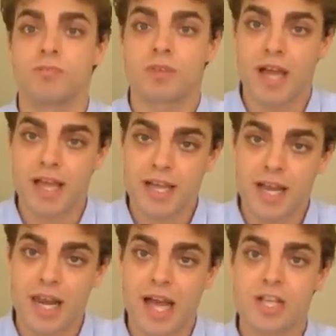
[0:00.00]
like
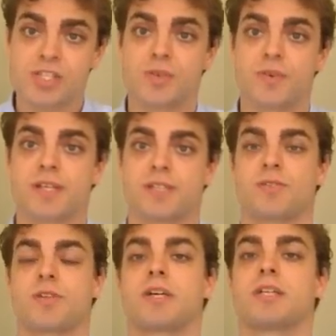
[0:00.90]
a lunch
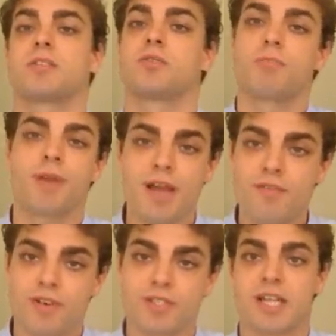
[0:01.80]
restaurant or
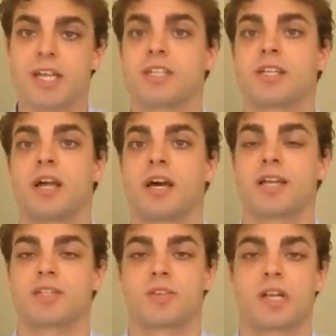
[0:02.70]
breakfast
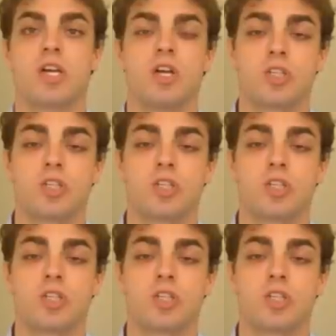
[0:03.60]
restaurant.